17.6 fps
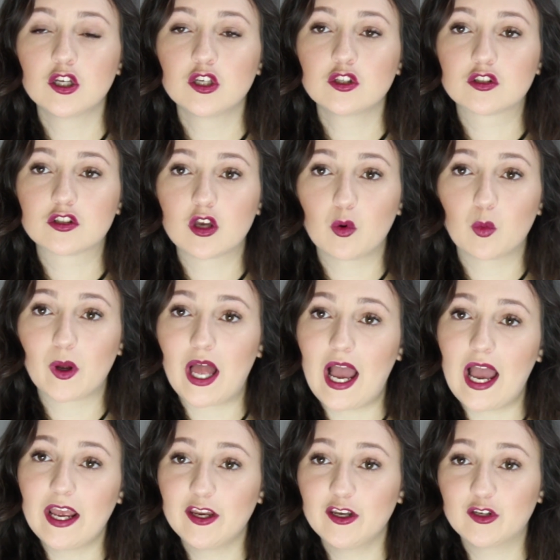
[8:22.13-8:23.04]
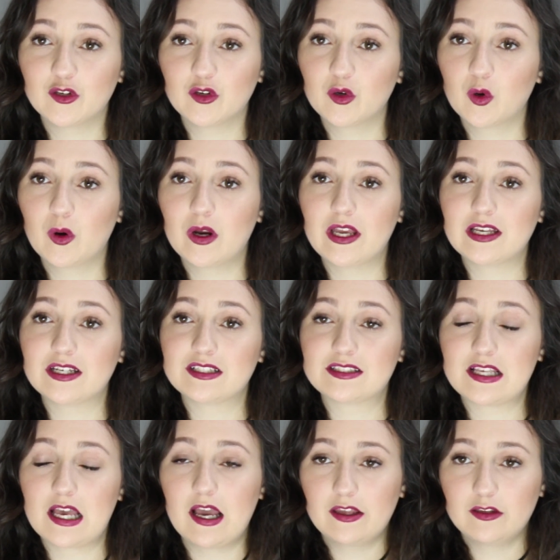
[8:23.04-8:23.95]
So what I do
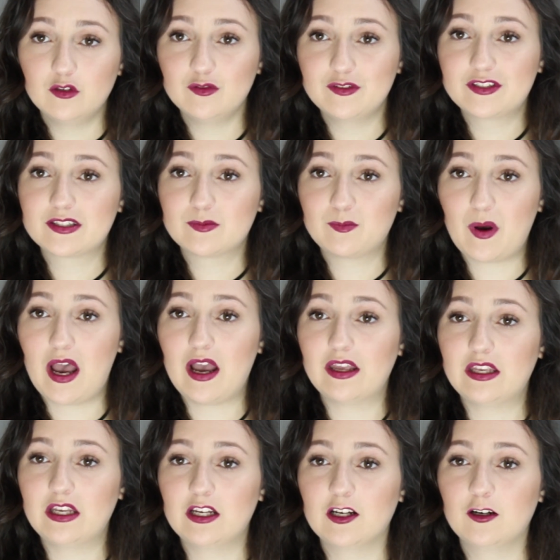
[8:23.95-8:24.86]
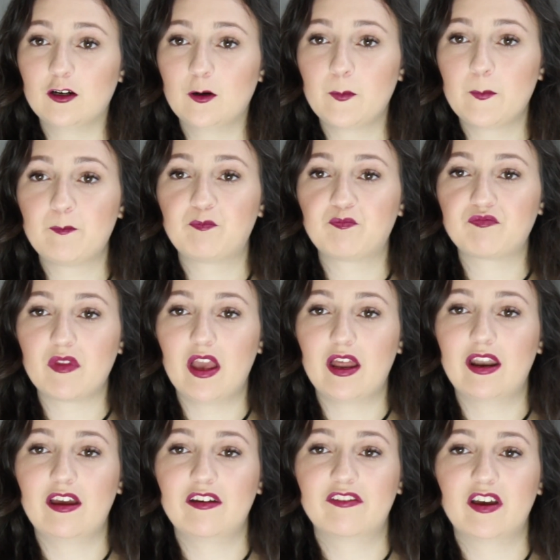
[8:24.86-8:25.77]
is I use Spot Hero,
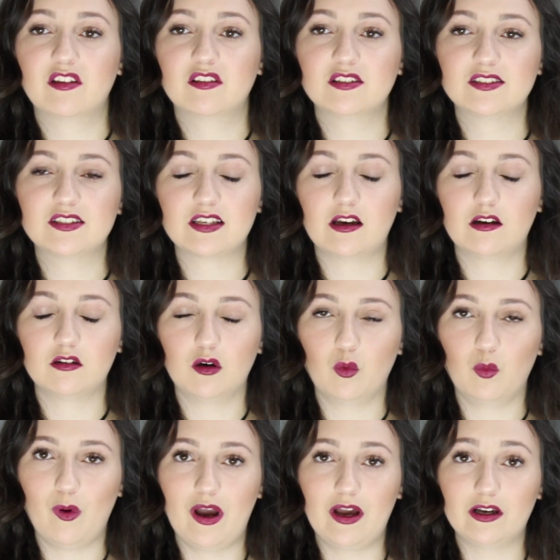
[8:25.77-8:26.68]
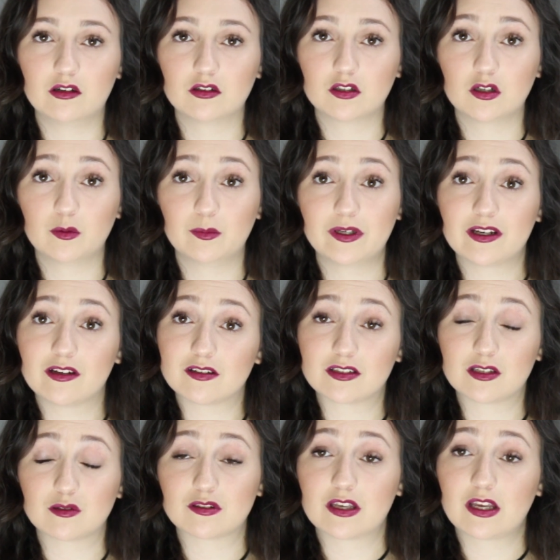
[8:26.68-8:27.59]
and I found this out a while ago
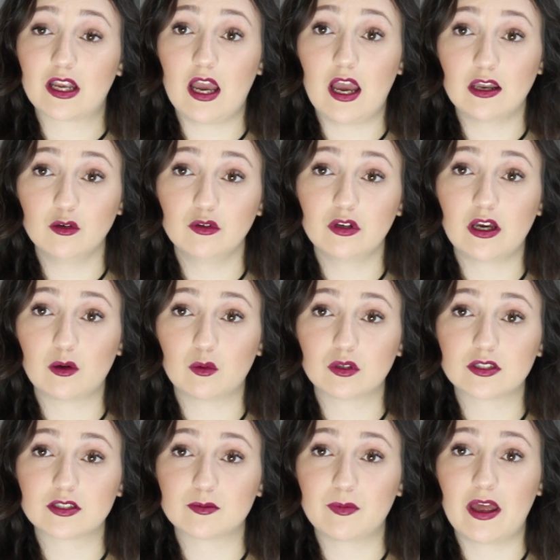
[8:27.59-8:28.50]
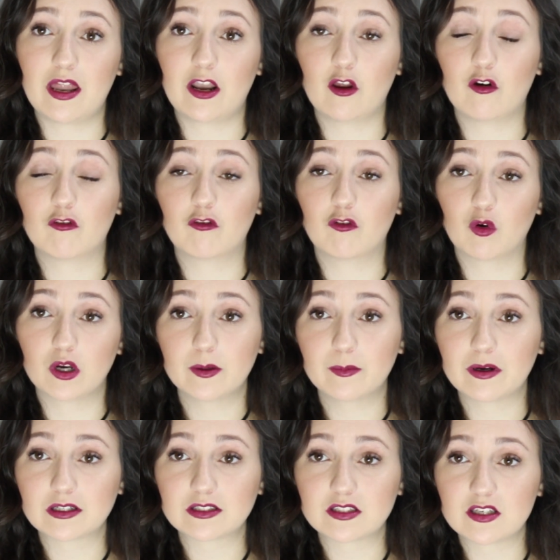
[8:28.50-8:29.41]
because I was like, I do not want to spend
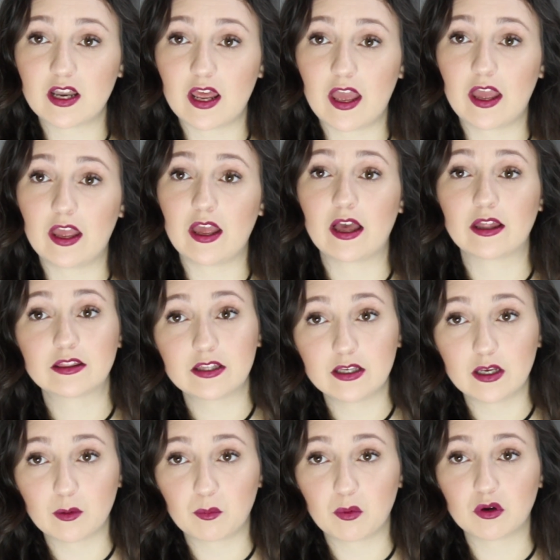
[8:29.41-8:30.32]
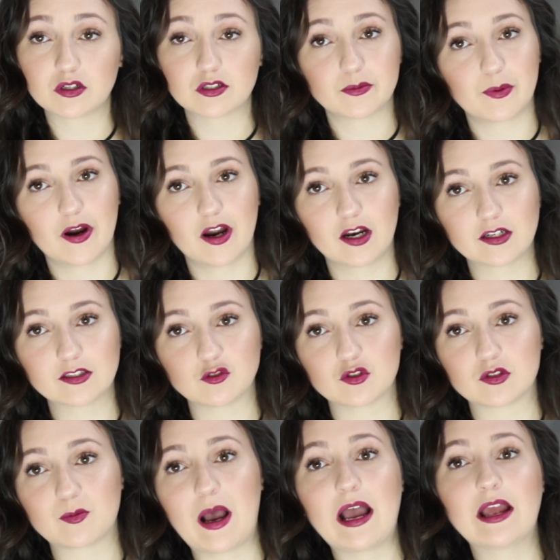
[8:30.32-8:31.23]
$40 a day at the airport to park. So
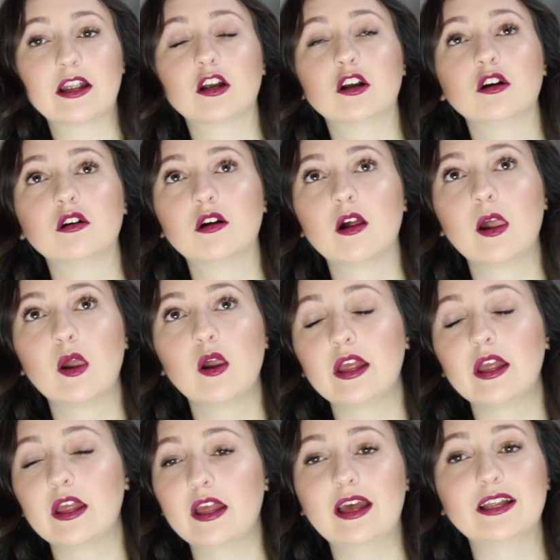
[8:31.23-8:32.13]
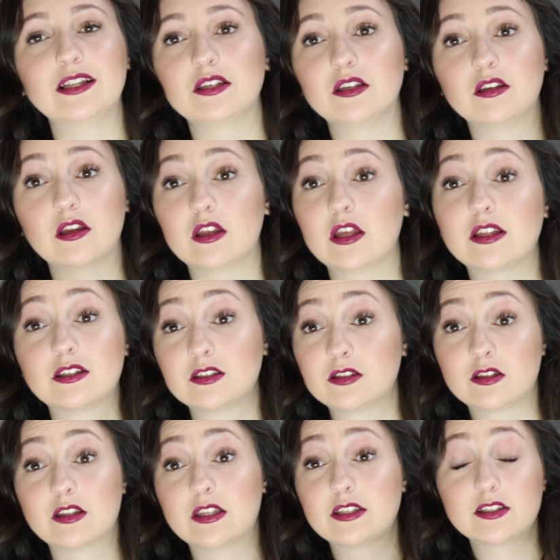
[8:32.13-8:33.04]
Spot Hero, and
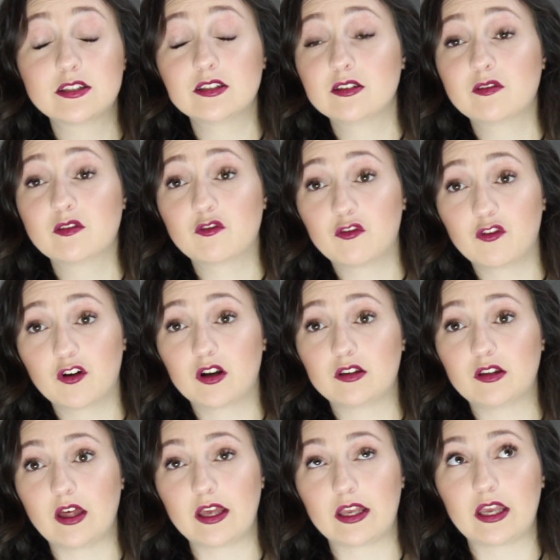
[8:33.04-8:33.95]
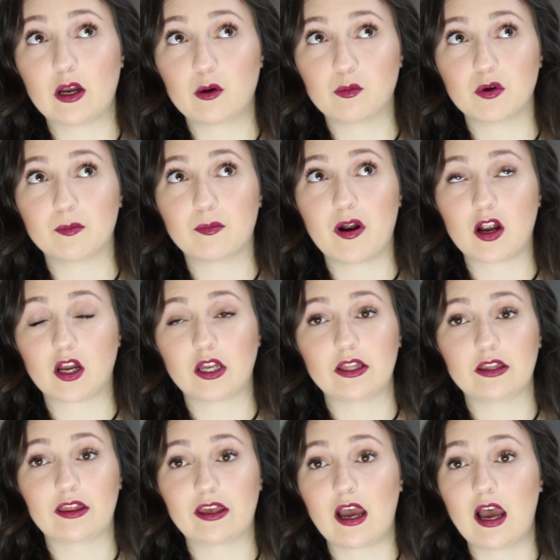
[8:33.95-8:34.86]
this isn't even for like airport
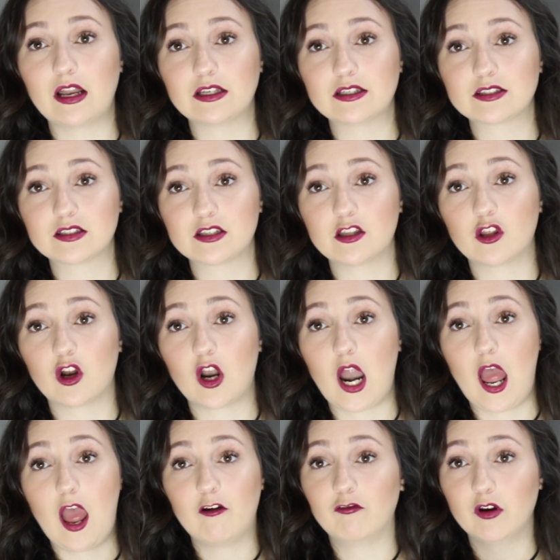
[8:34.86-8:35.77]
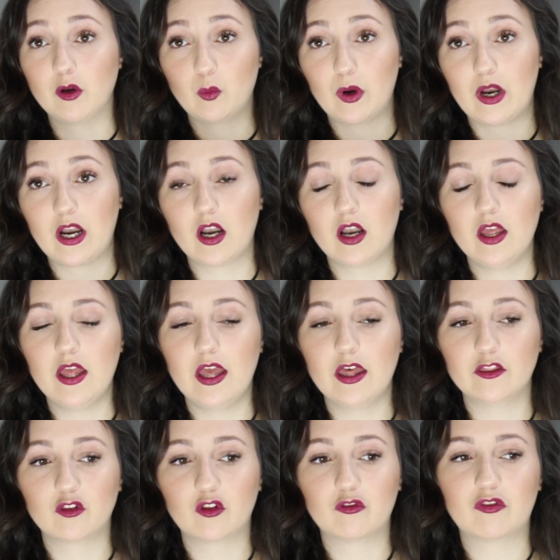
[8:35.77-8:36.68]
parking. Like honestly, they're everywhere,
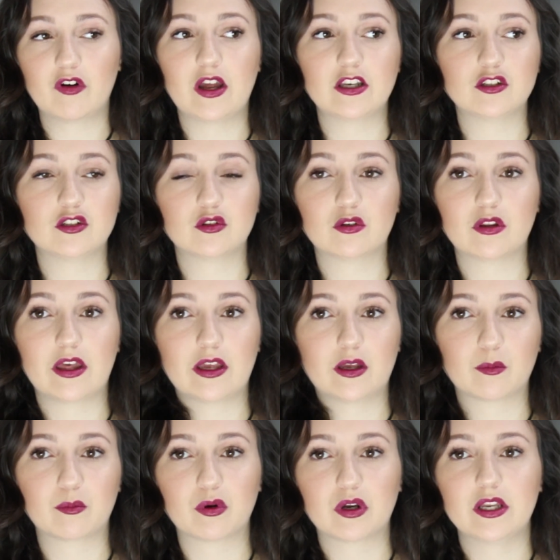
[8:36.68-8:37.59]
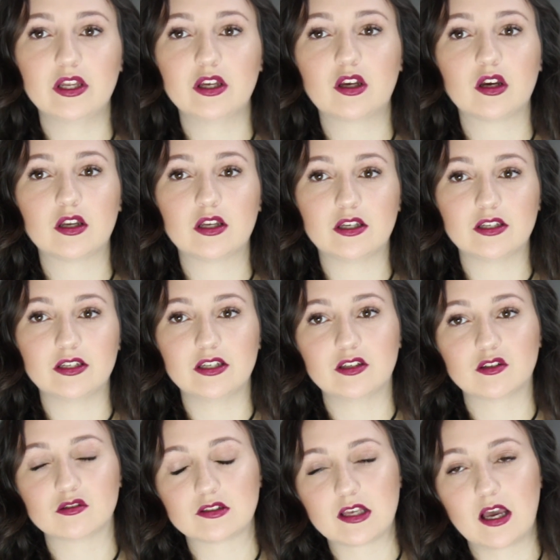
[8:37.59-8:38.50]
and they'll find you like pretty good
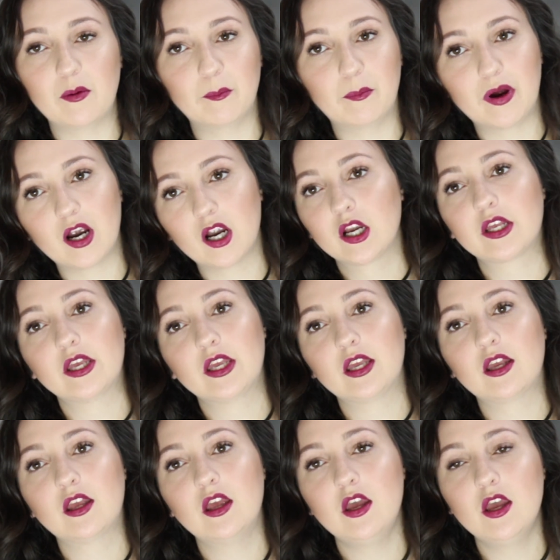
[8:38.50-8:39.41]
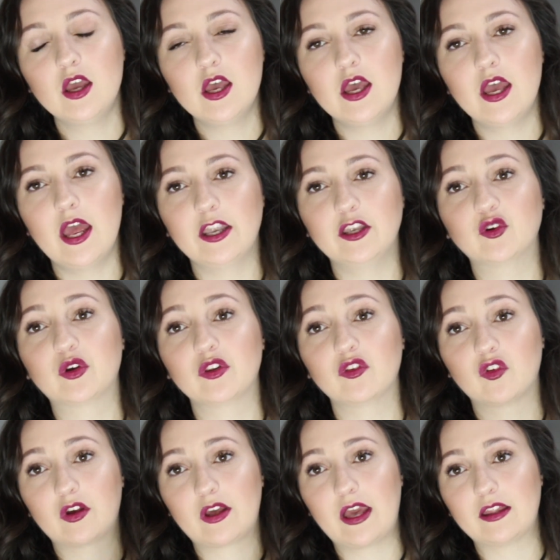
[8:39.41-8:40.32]
deals on parking, and you
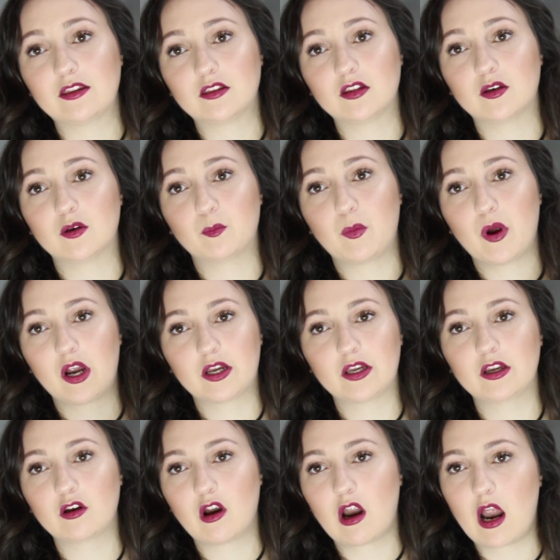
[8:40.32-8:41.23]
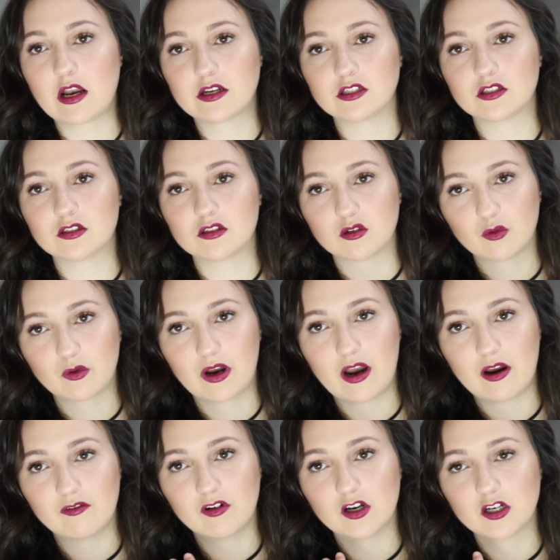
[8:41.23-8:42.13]
can look at the parking garages or
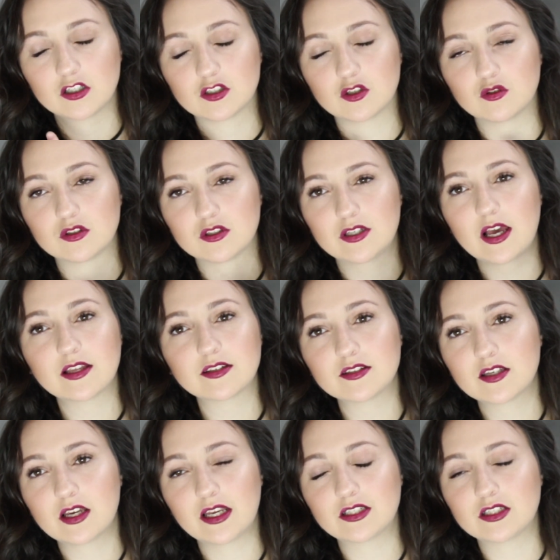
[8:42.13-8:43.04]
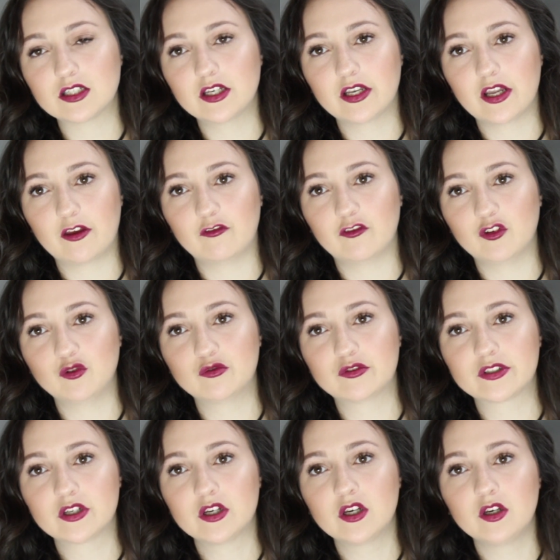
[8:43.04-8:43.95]
wherever. So it's not sketchy, and I've
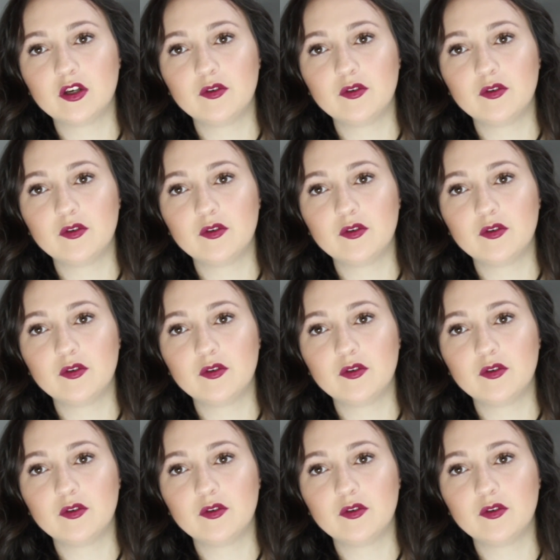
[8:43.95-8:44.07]
used